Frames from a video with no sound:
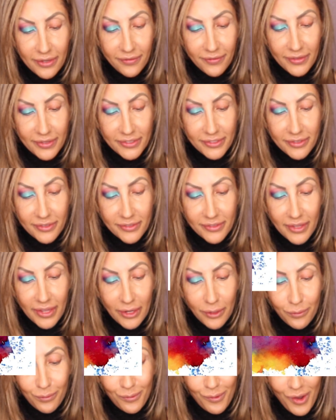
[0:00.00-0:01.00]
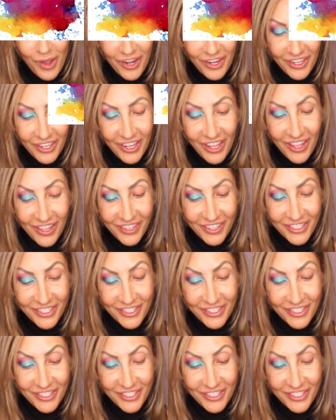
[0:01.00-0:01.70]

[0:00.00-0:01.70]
of this is like watercolor,